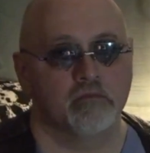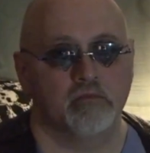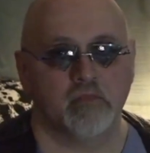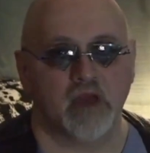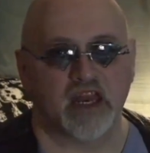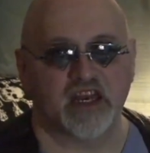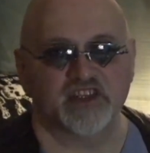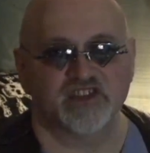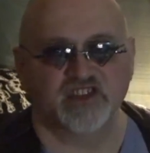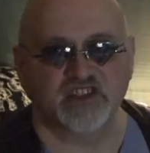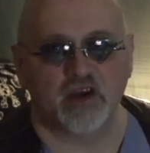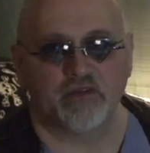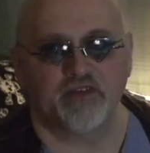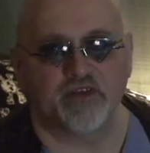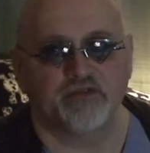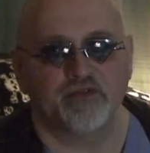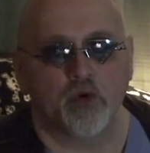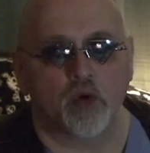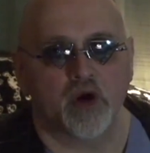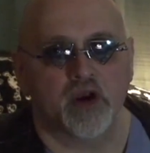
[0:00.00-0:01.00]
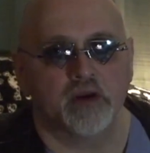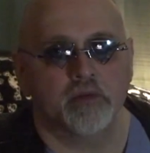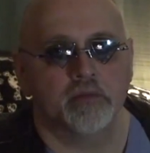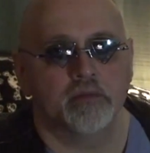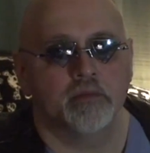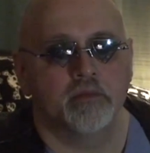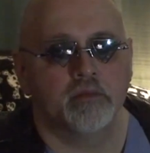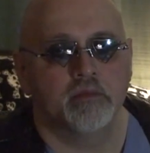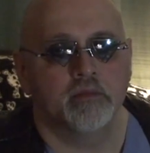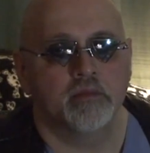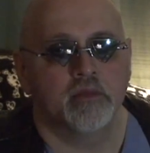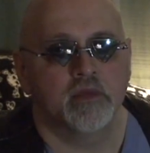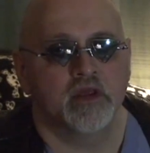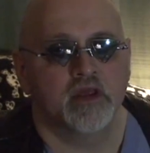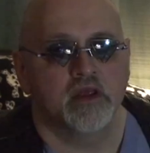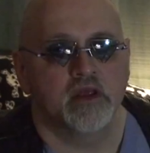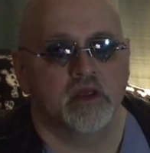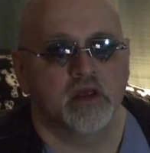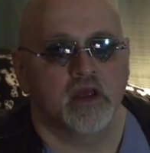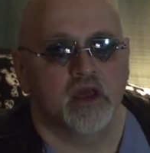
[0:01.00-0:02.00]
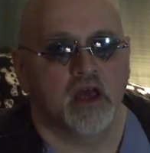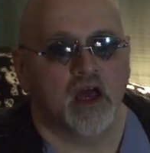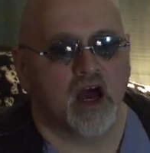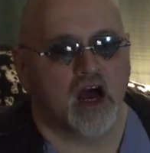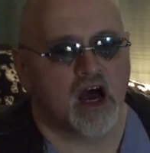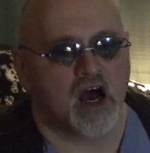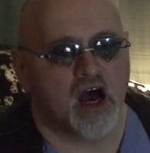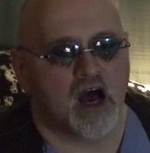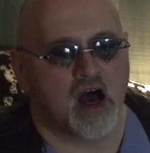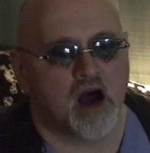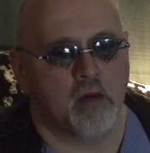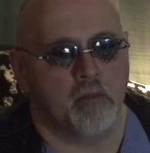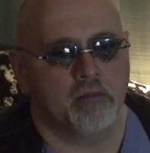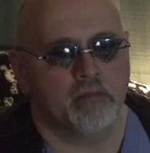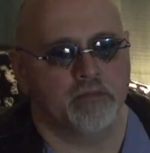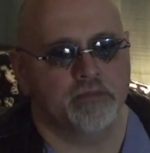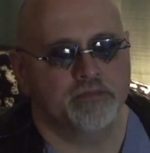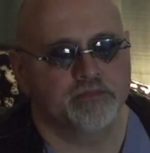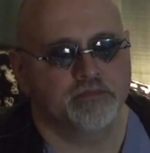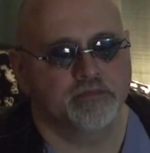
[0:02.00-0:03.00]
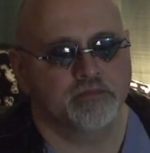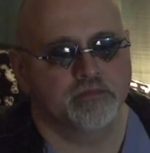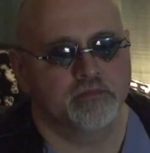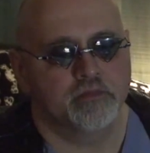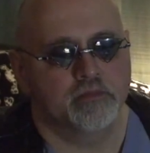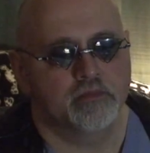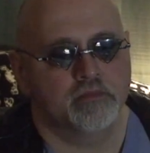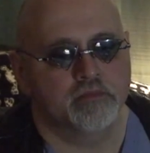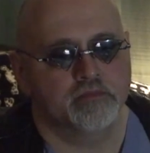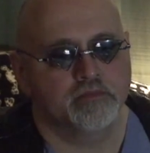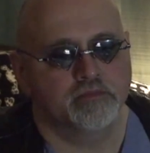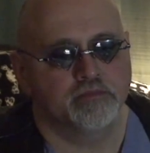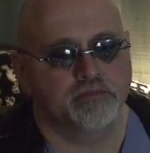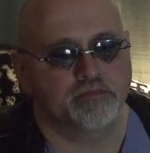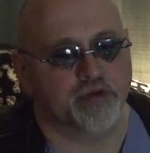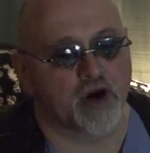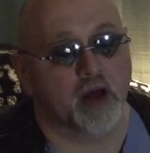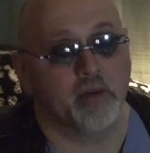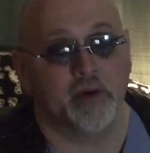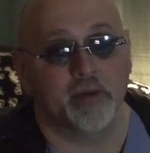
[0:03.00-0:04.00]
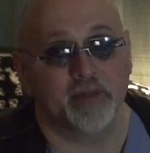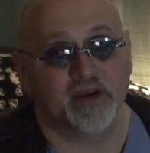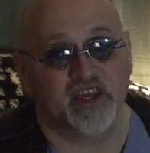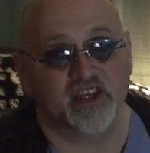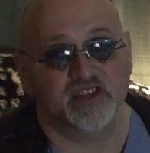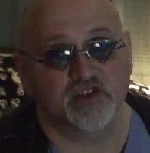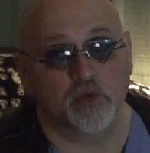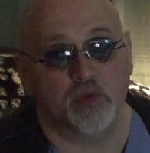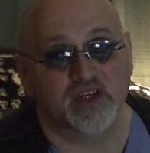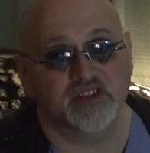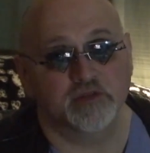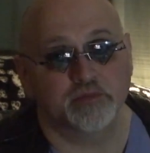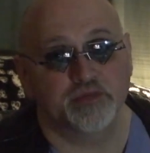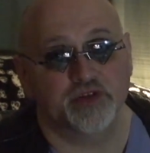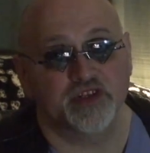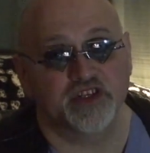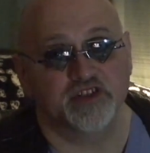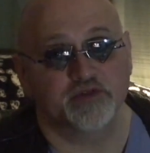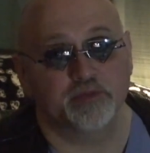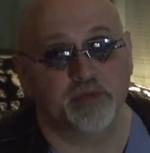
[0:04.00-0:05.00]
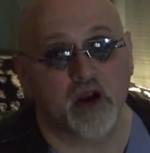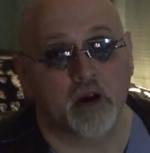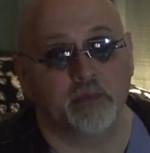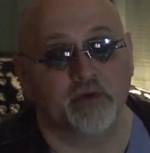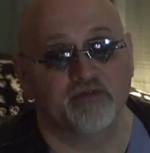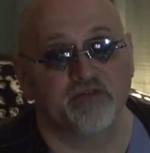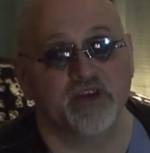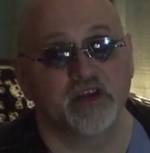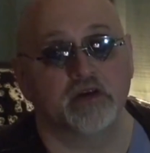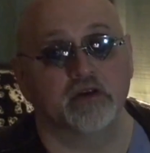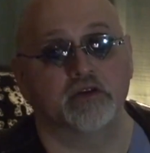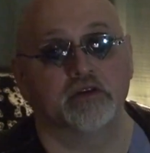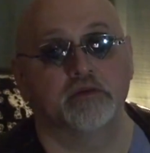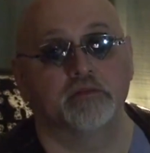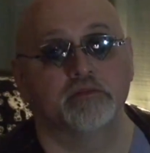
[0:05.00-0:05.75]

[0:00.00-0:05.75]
And it suffered for it. Probably because it wasn't put in its proper field.